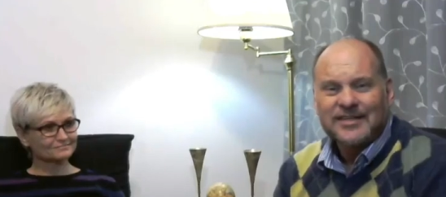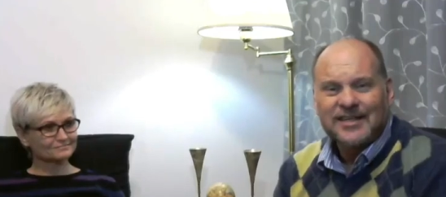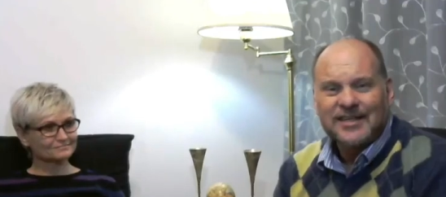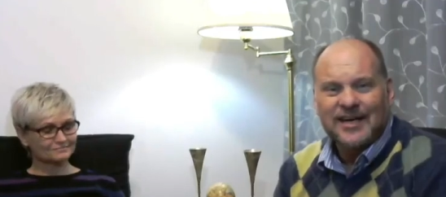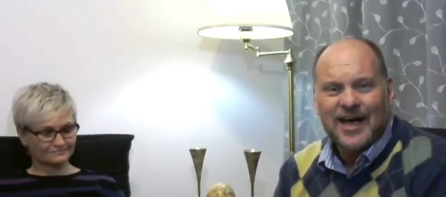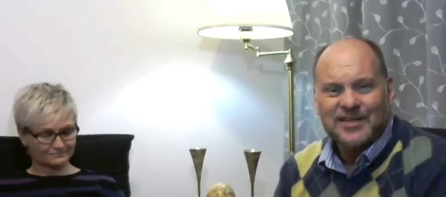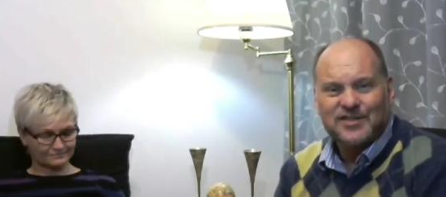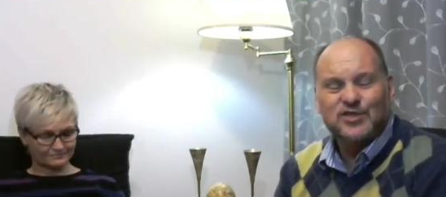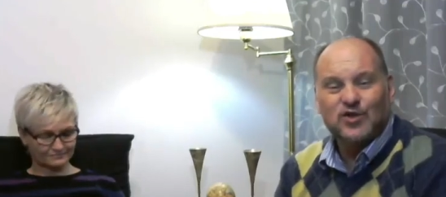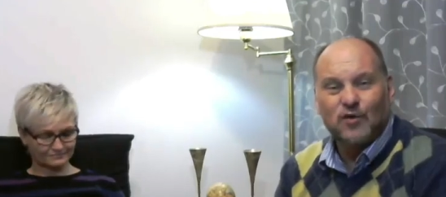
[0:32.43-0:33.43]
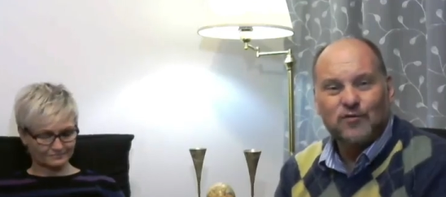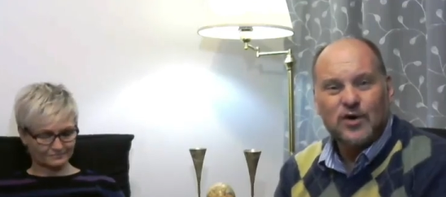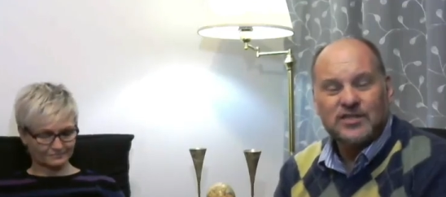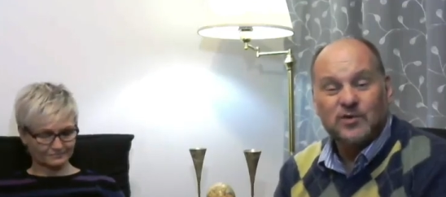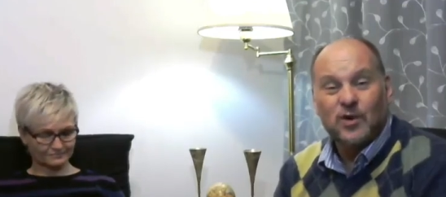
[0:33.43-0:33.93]
Speaker 1: uh, has in store for
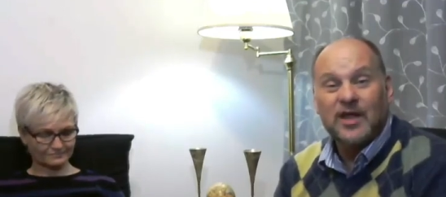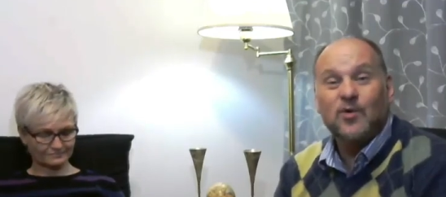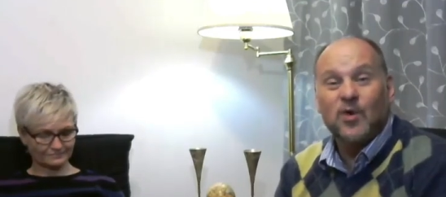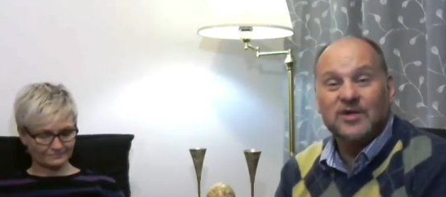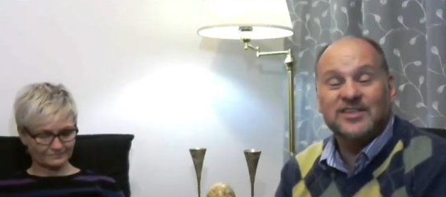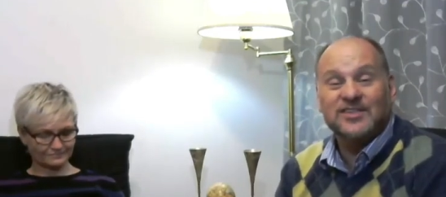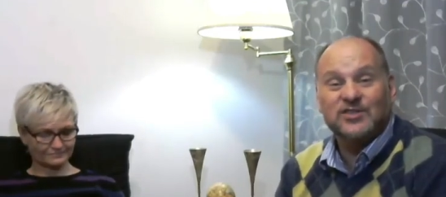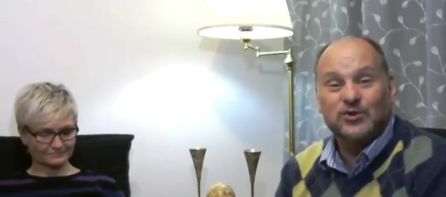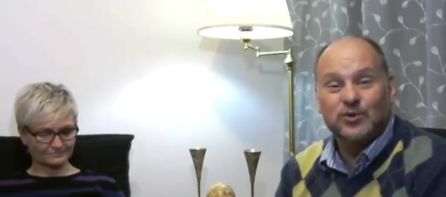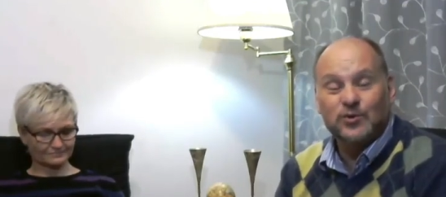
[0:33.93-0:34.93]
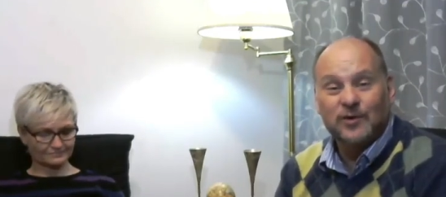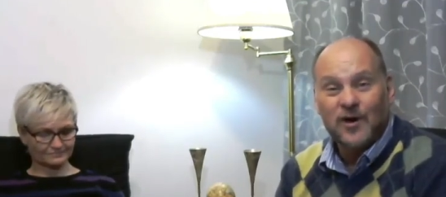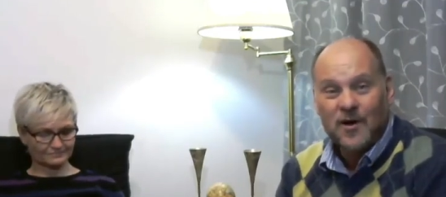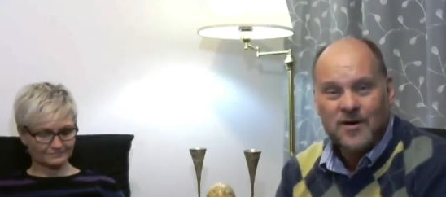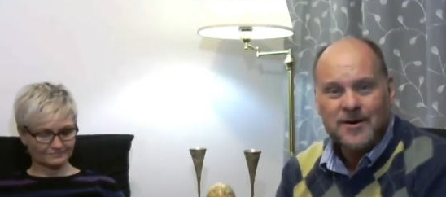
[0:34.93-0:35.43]
us and what He wants us to
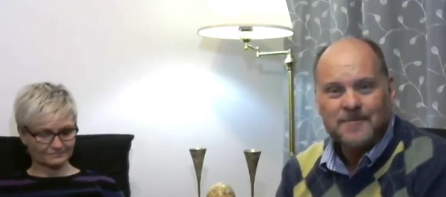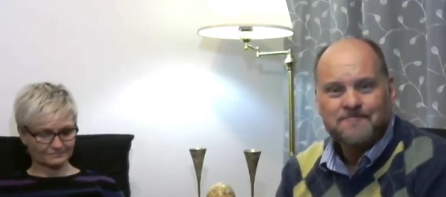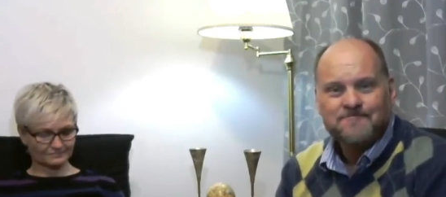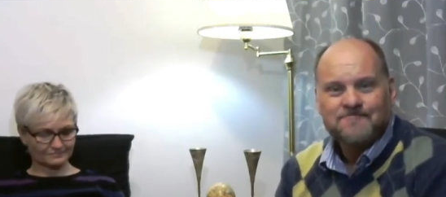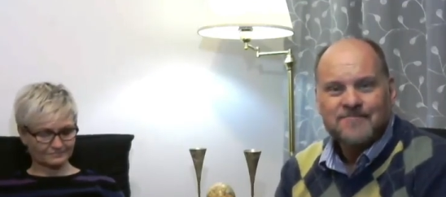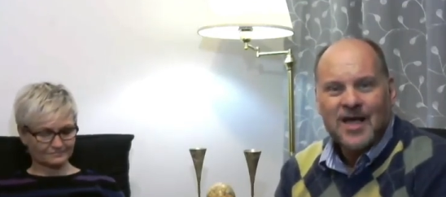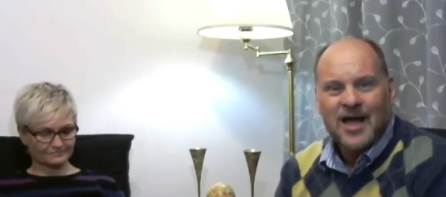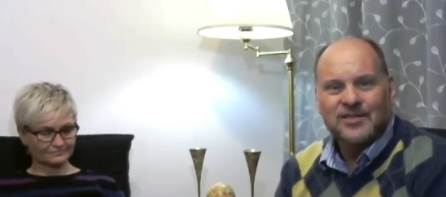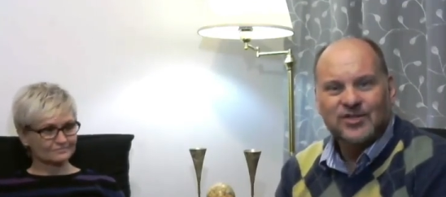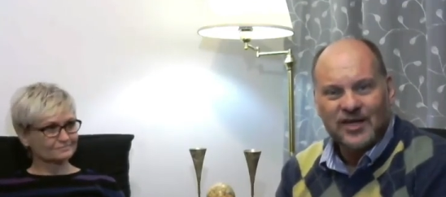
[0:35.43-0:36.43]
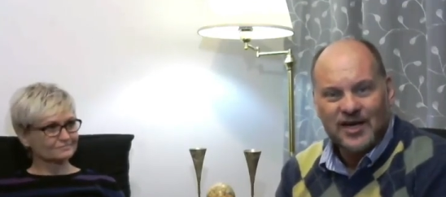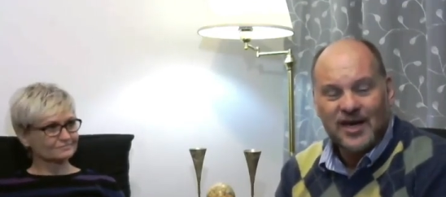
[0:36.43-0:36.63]
learn and to hear.